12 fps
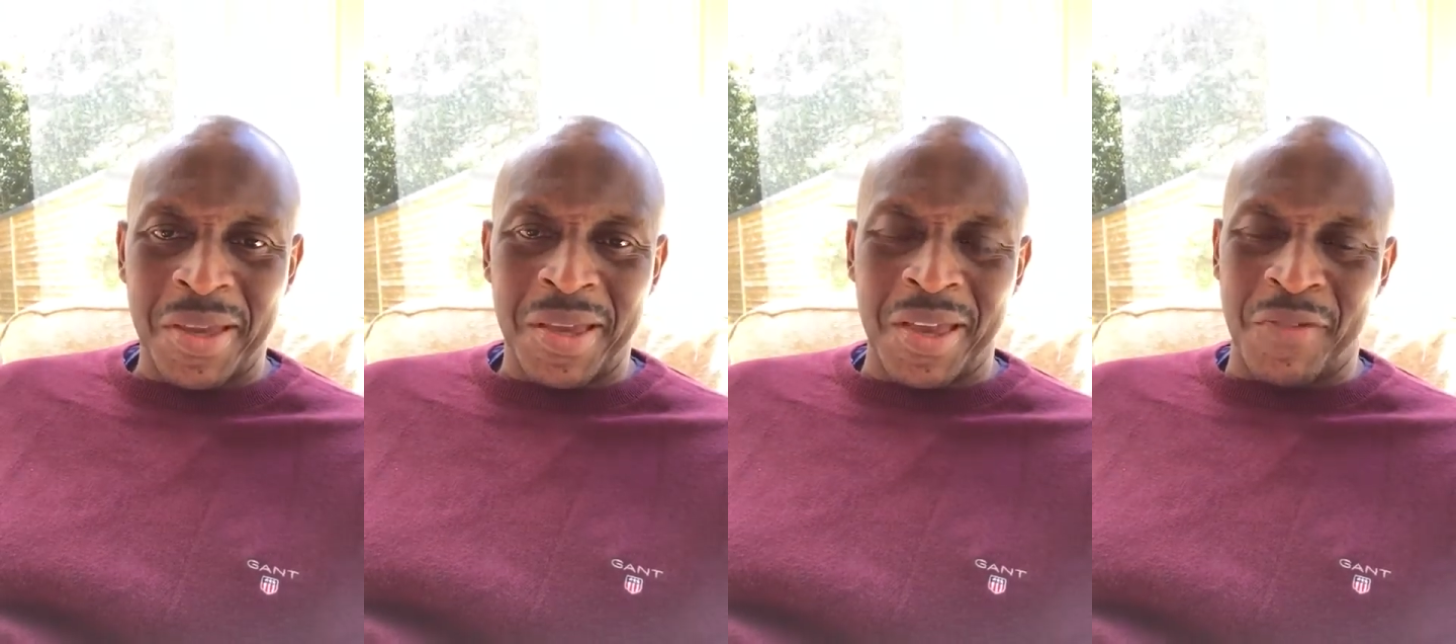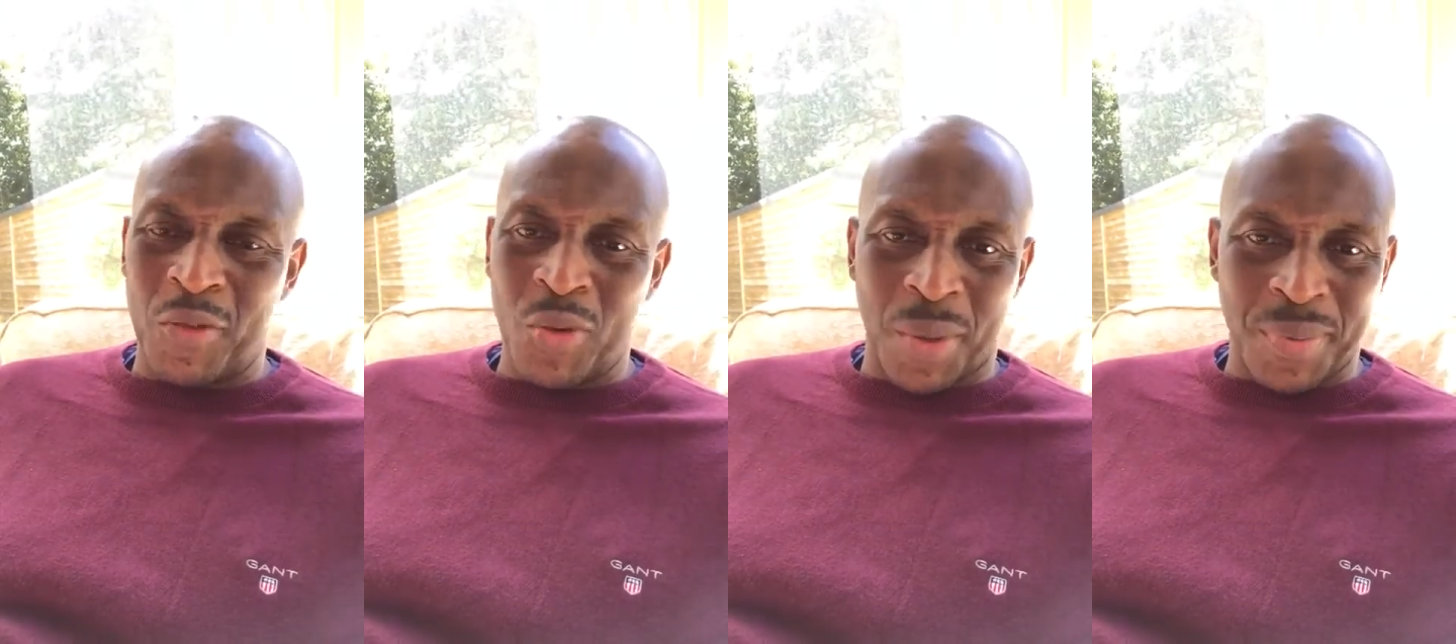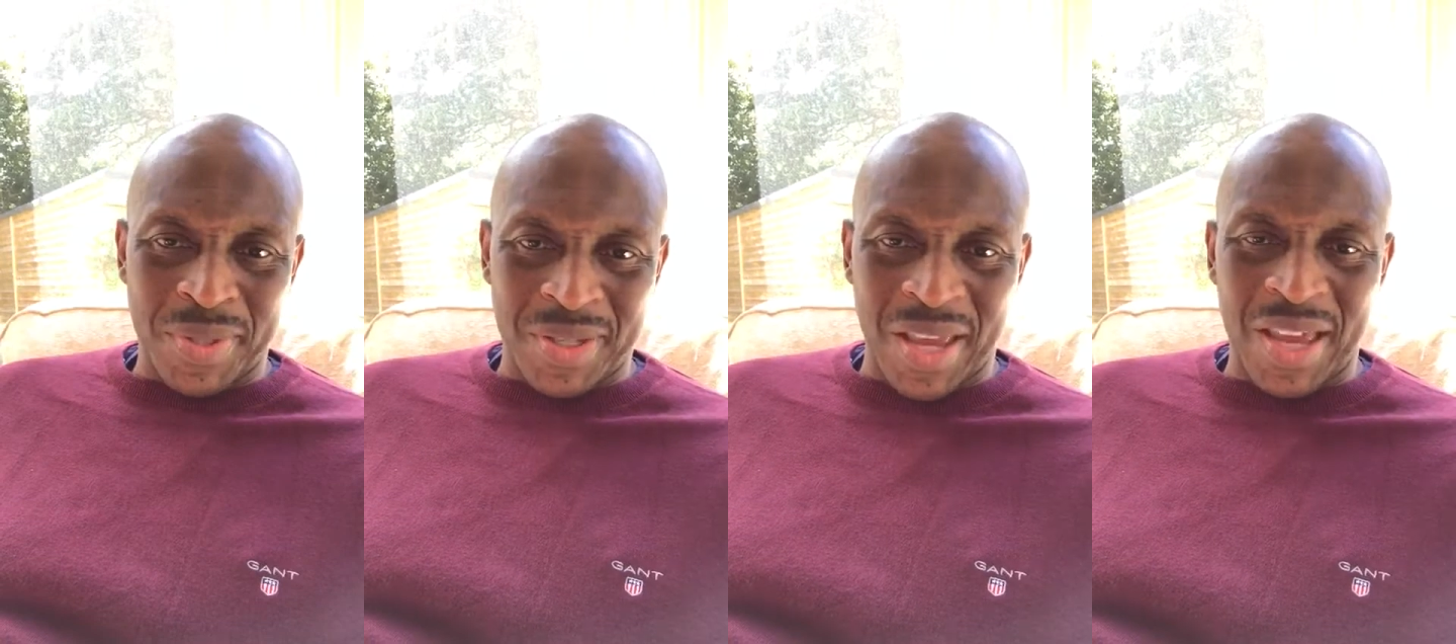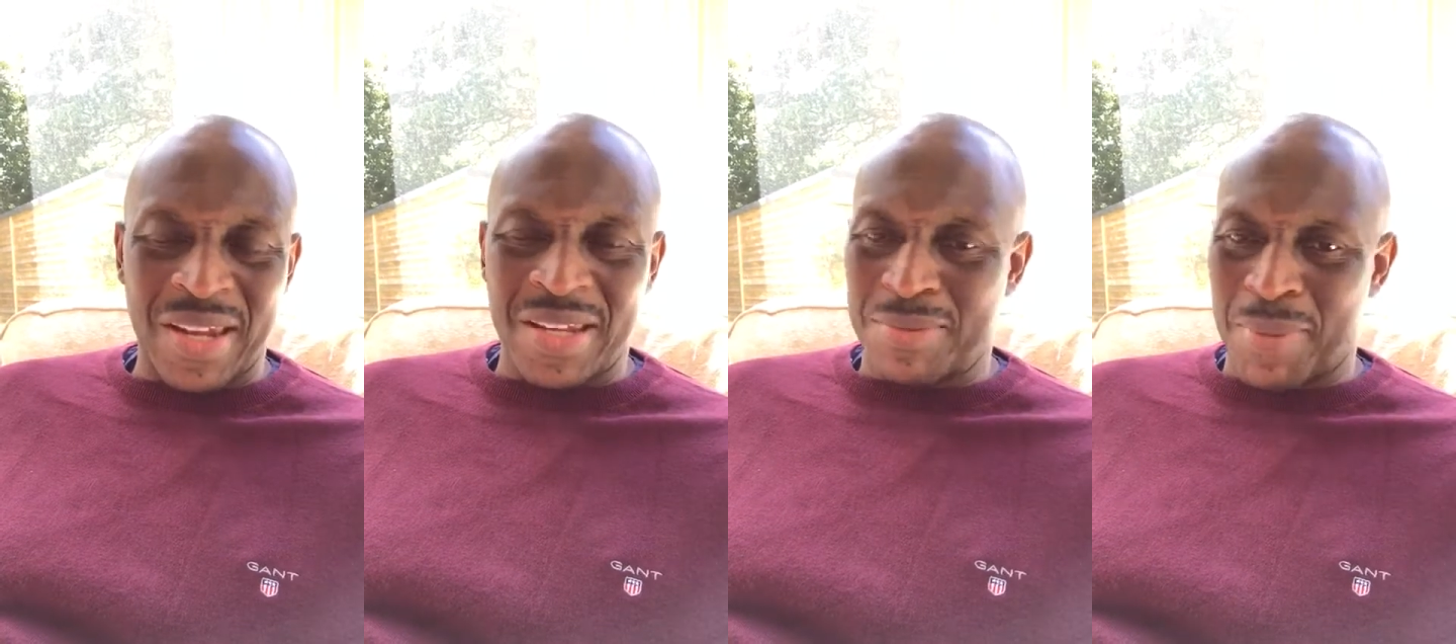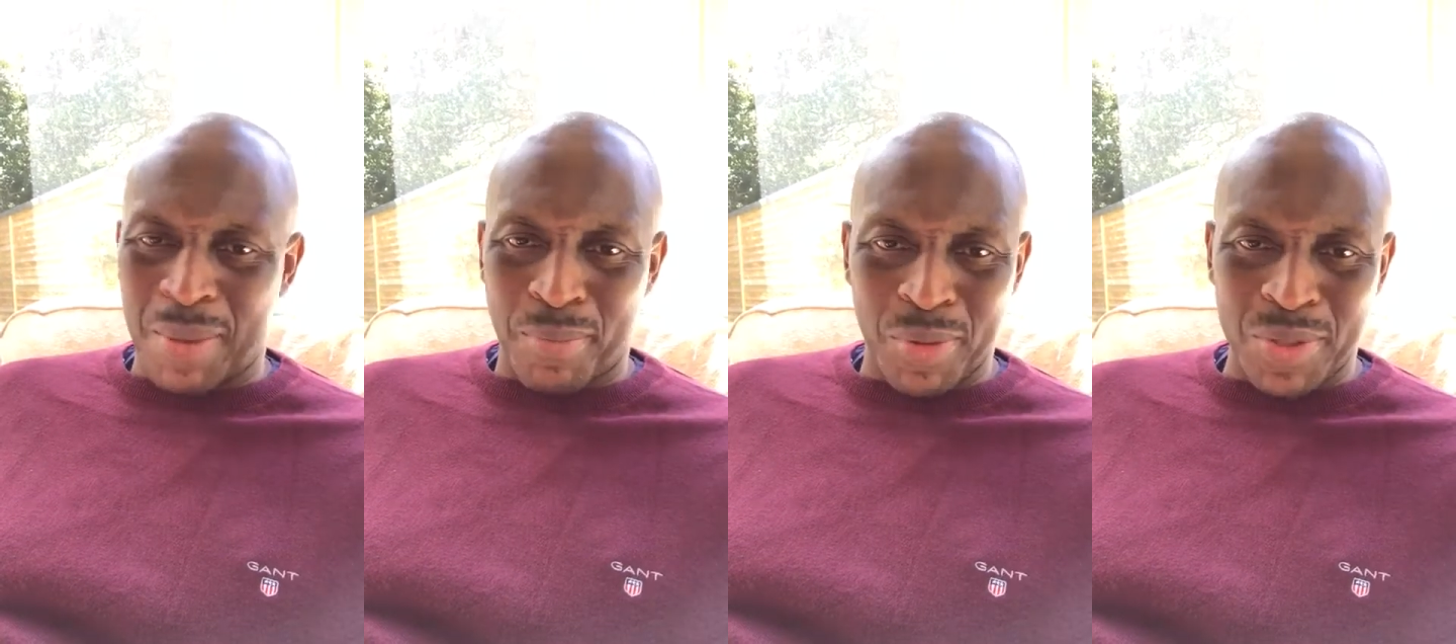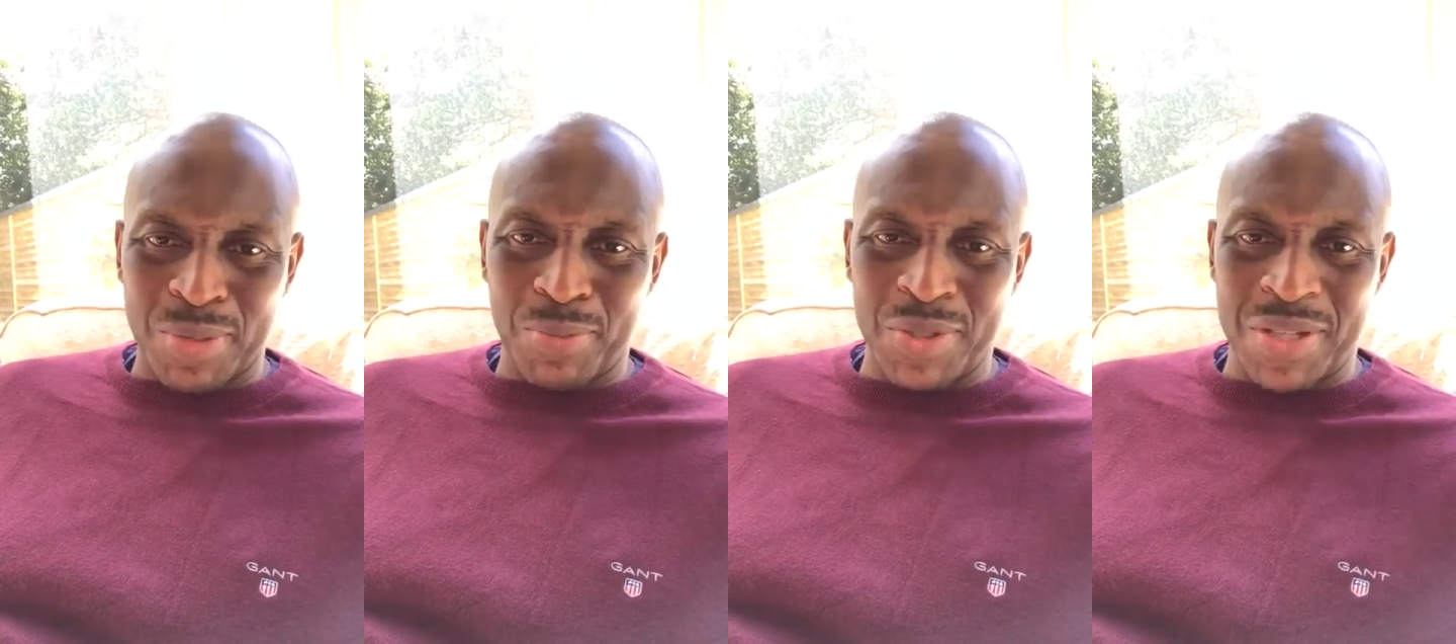If you abstain, as my
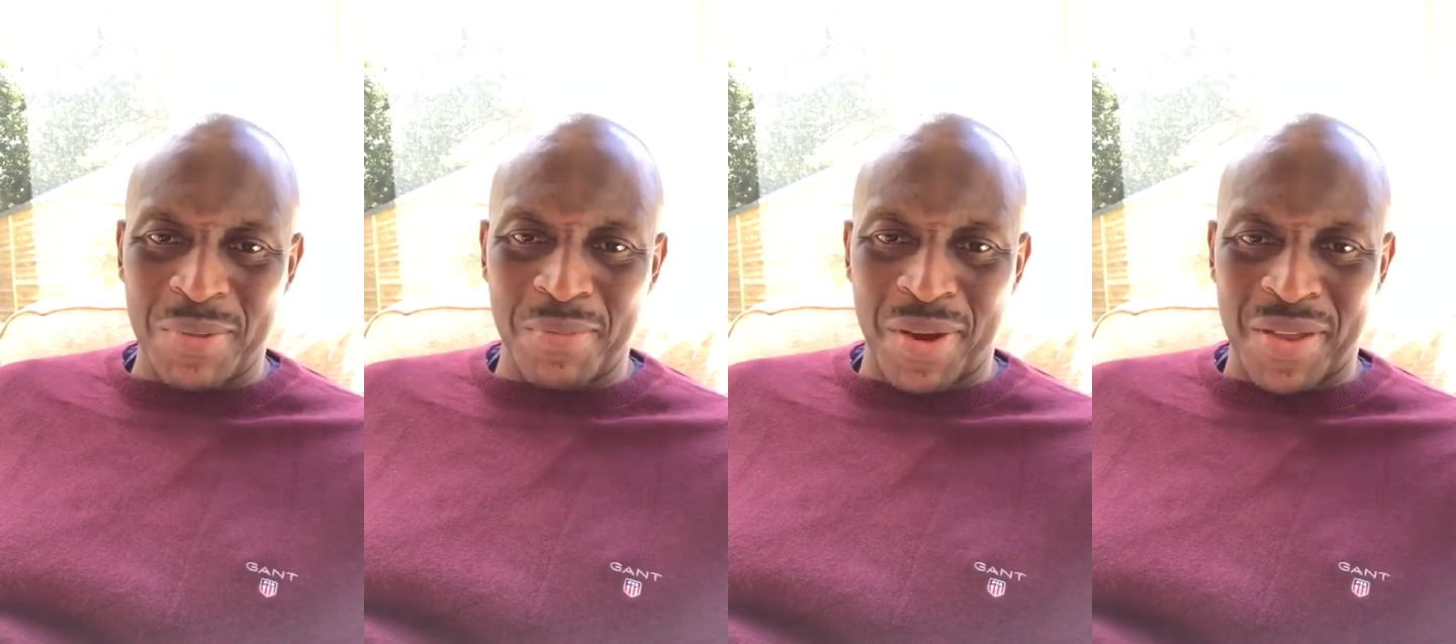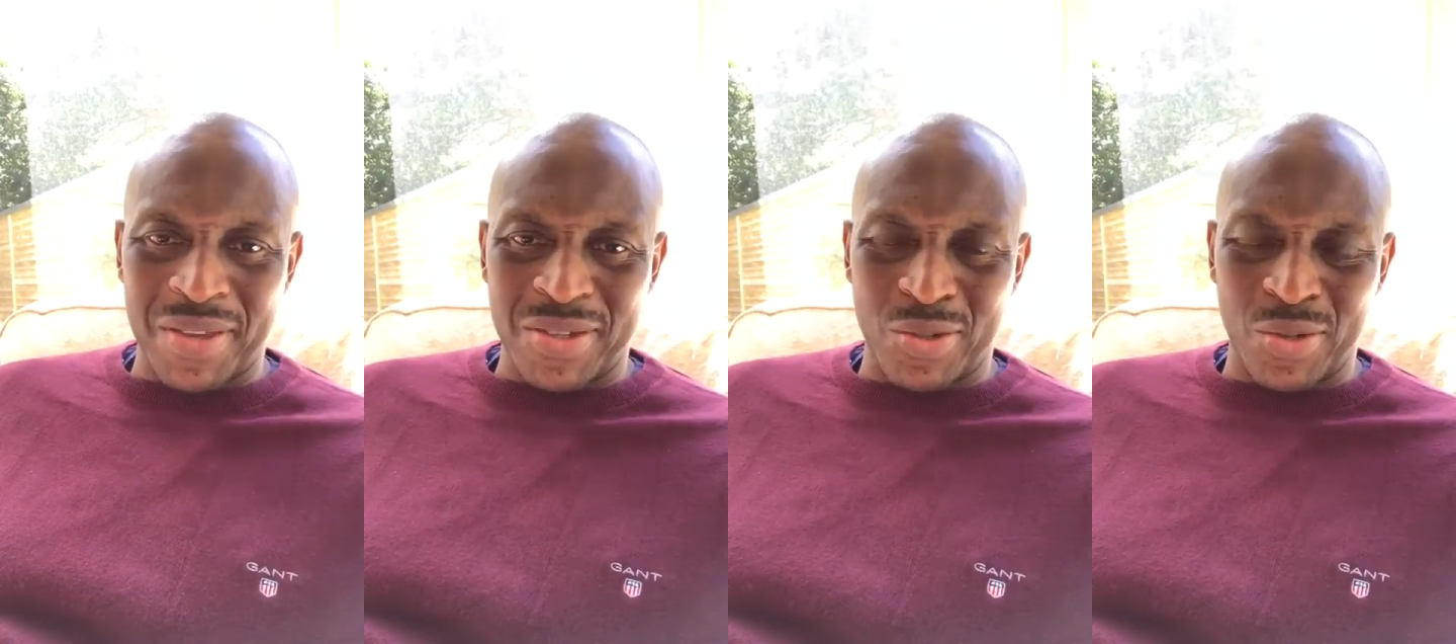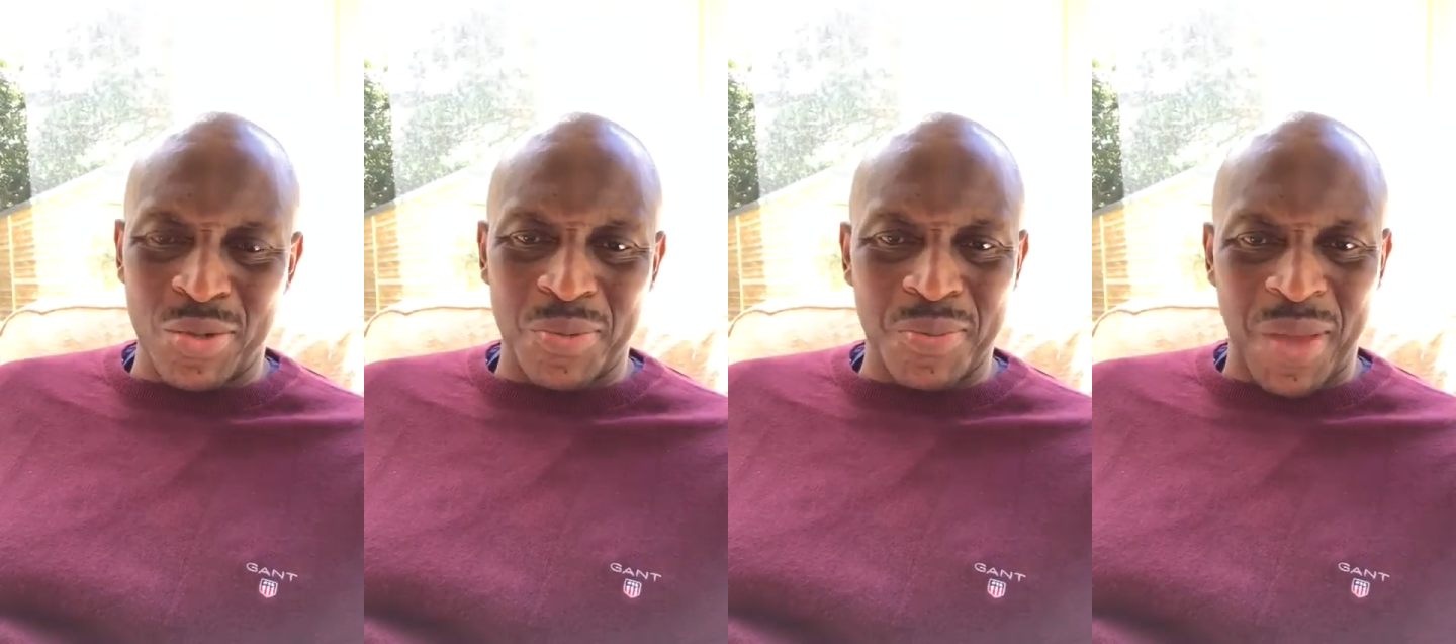Muslim brothers do,